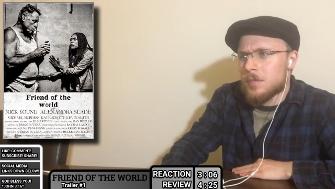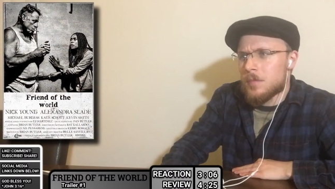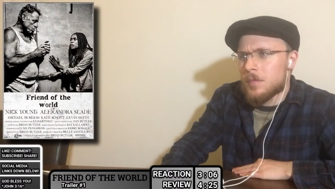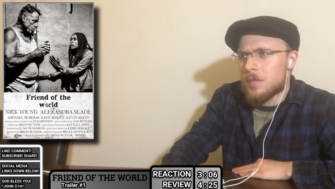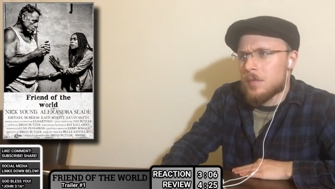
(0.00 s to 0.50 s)

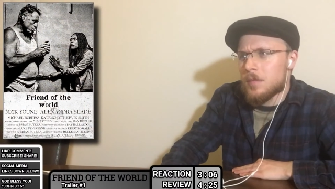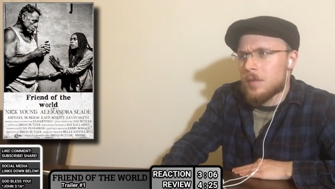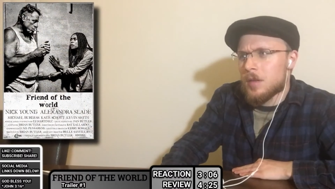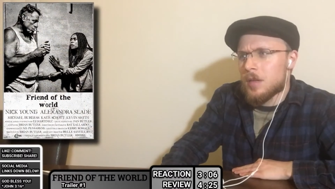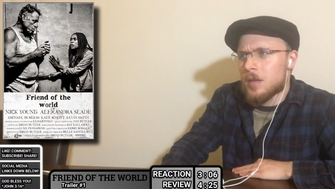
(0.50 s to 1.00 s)

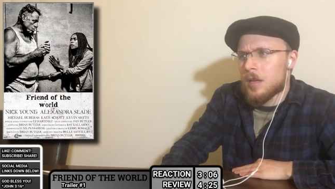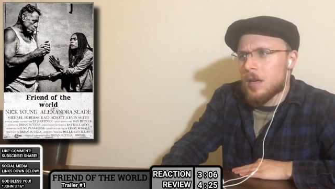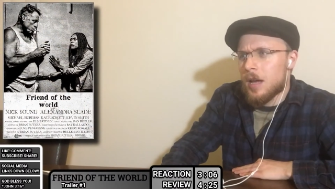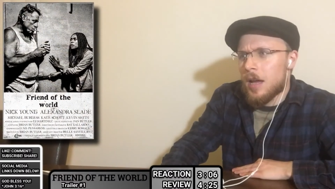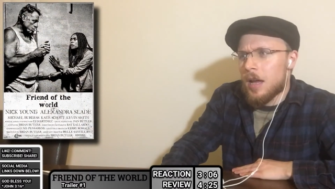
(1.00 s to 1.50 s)

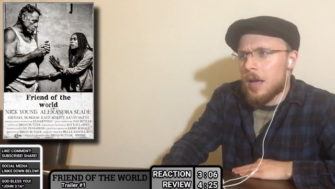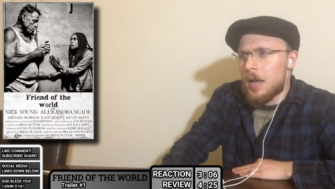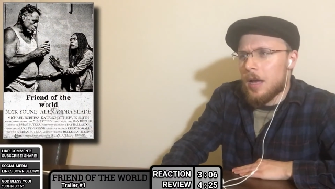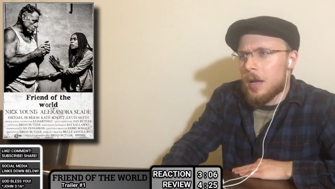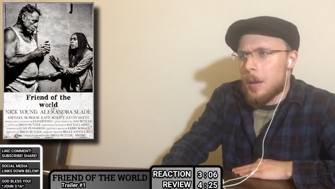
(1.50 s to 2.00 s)

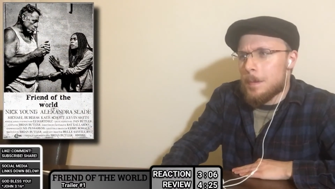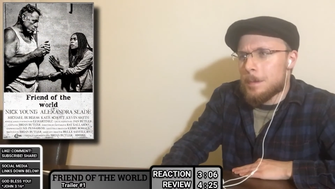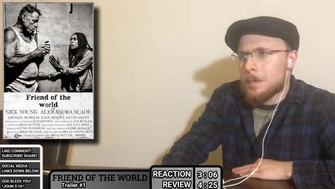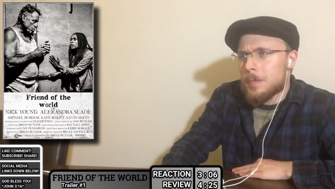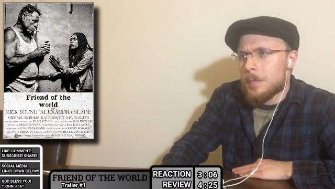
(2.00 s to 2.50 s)

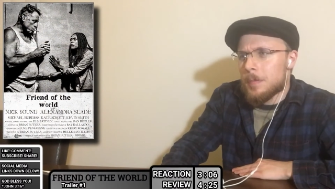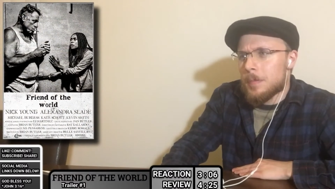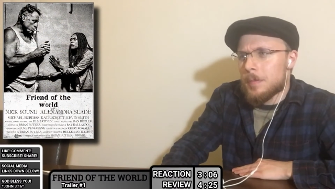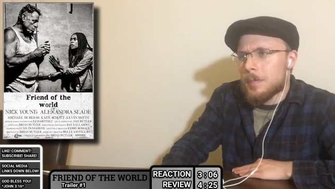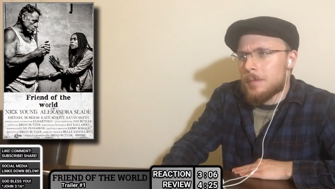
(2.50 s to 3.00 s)

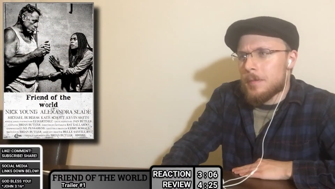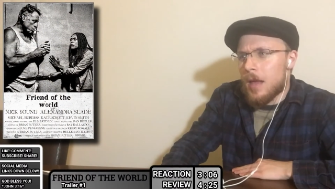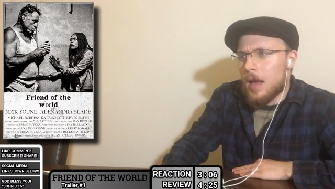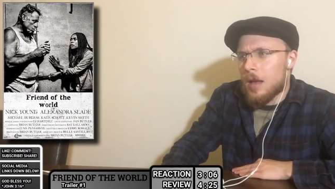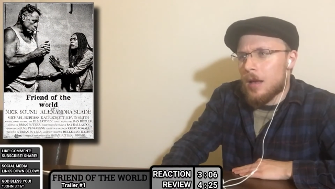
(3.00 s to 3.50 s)

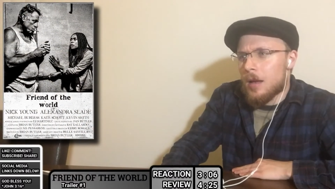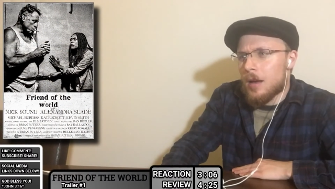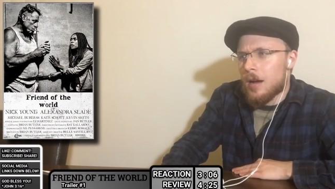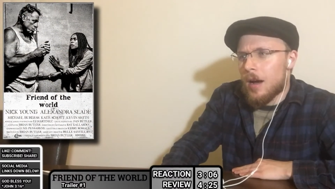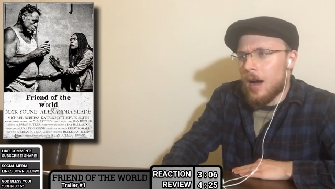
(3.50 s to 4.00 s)
Nothing is said.